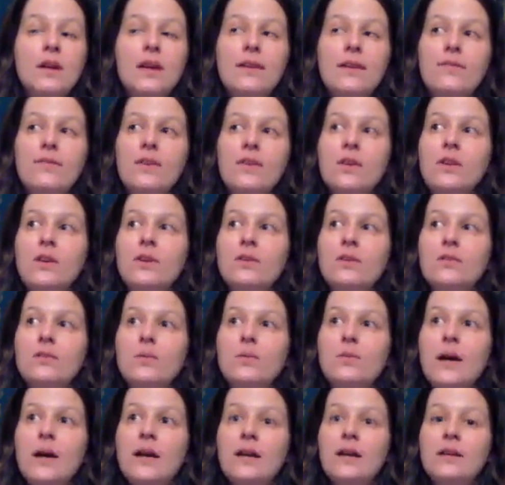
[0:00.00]
If you lose
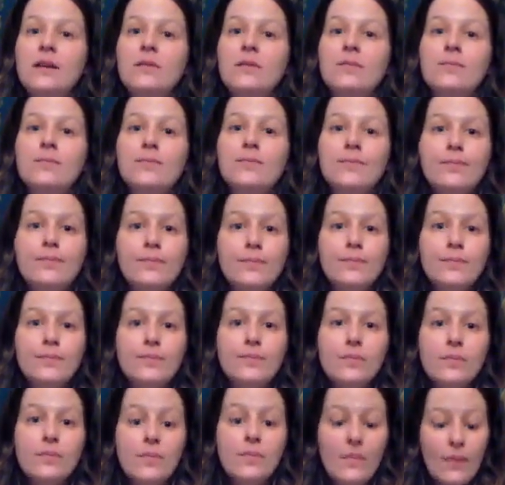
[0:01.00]
weight,
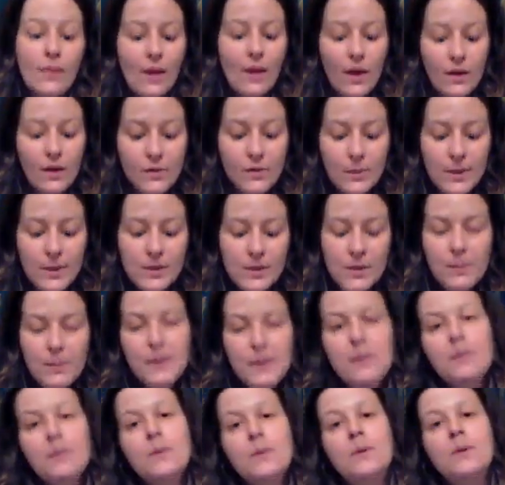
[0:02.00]
especially
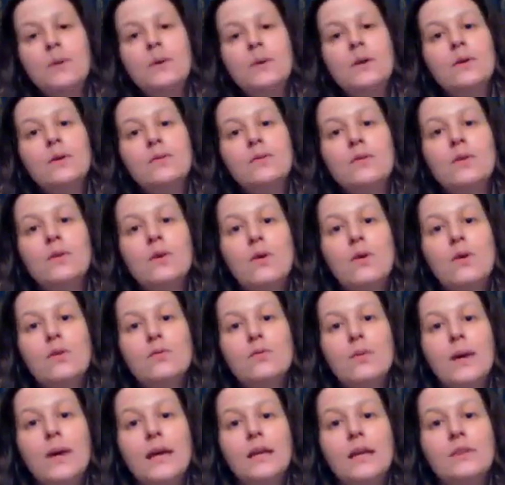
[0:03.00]
people who lose a lot
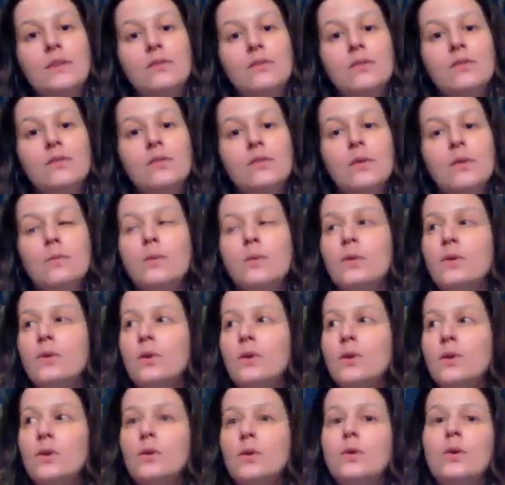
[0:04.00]
of weight, so someone
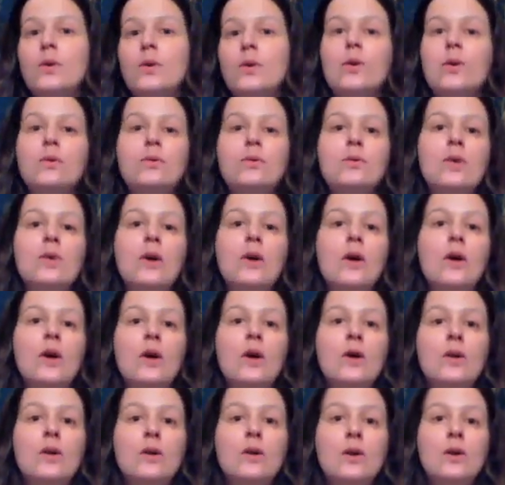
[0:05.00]
who goes
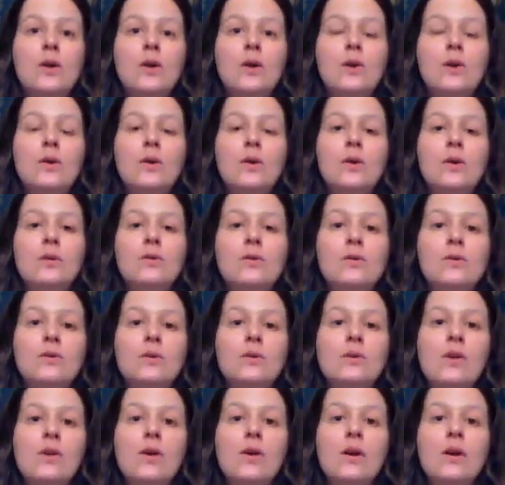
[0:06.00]
on
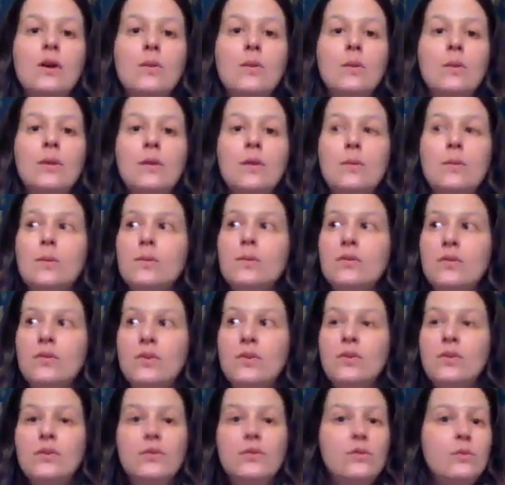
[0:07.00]
a diet where they want
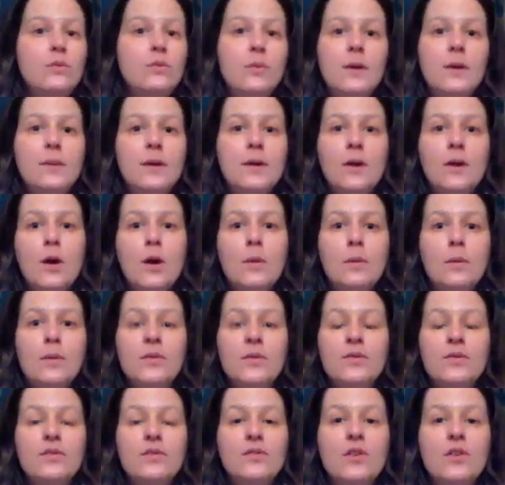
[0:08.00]
to lose maybe a couple
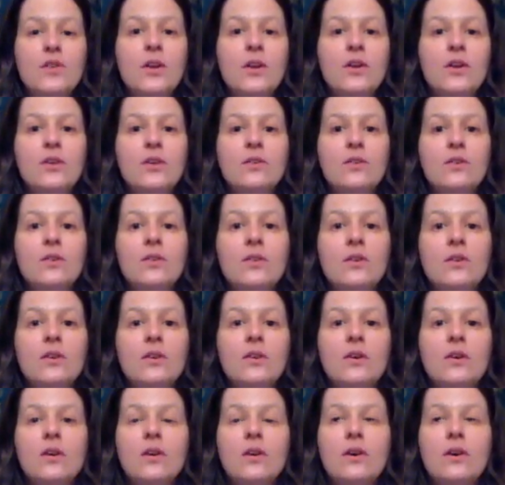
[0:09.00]
of stone,
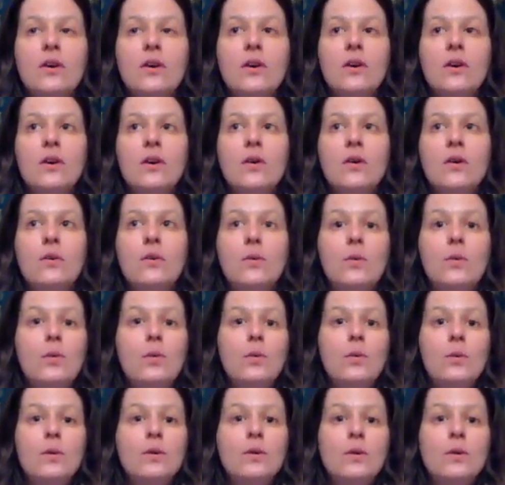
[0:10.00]

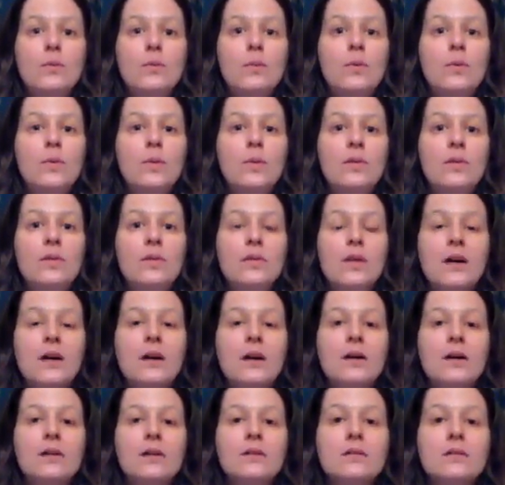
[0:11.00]
or more than
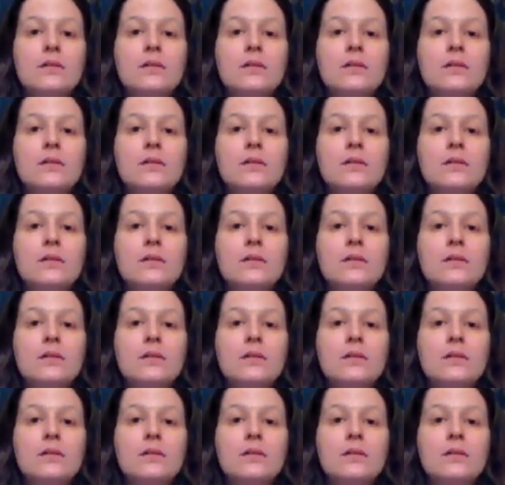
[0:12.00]
that,